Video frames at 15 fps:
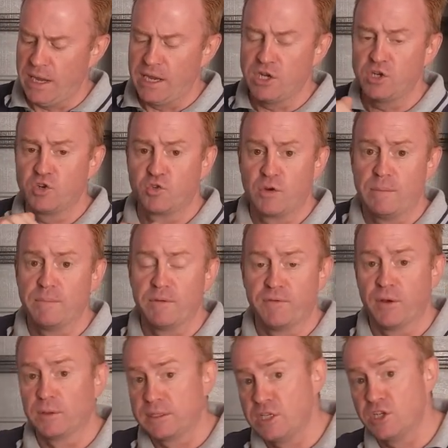and trim the
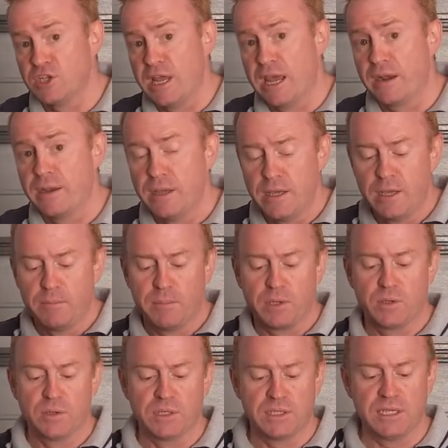voltage down,
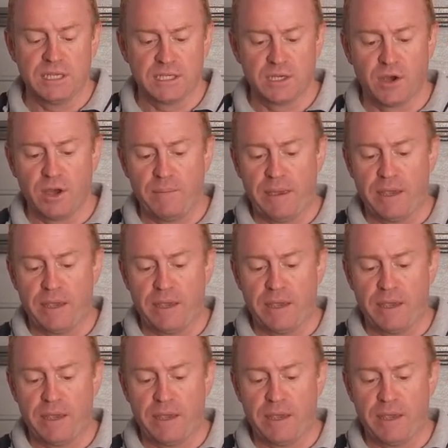because the Sky